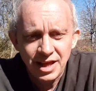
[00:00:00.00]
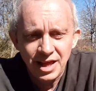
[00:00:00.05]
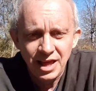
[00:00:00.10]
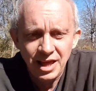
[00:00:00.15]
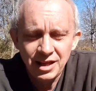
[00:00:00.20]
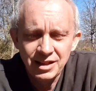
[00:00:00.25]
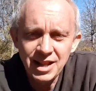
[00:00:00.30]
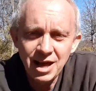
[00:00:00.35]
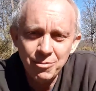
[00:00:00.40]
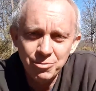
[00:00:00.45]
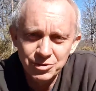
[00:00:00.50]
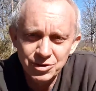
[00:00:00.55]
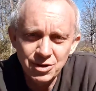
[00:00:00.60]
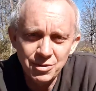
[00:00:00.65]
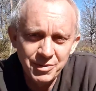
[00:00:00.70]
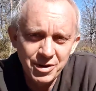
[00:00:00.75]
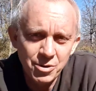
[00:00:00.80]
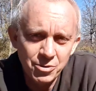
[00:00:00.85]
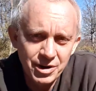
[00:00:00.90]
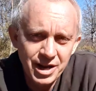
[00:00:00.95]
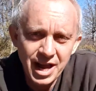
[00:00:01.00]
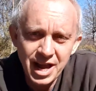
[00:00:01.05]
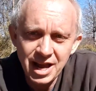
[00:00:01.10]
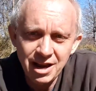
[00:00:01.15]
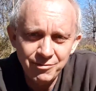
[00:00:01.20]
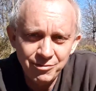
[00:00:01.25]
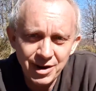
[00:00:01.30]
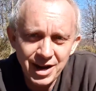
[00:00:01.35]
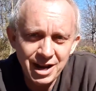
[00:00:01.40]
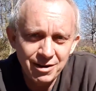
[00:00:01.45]
and that was going to be okay
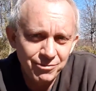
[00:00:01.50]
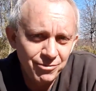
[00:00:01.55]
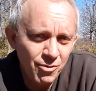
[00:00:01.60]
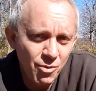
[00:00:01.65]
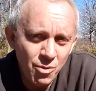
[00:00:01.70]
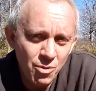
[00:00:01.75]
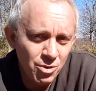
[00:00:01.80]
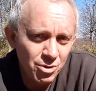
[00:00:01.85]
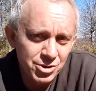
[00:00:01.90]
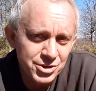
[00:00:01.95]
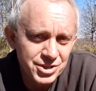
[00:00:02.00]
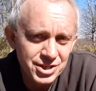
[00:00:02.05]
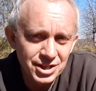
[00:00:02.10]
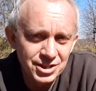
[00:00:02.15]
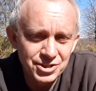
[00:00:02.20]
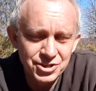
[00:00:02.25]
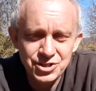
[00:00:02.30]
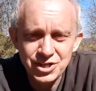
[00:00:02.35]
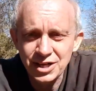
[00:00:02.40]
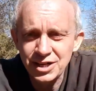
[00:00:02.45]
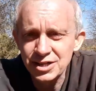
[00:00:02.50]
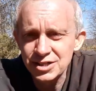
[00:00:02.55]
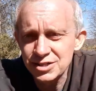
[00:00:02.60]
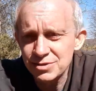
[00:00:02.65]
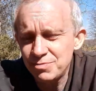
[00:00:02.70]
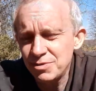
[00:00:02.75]
if we had four or six chickens,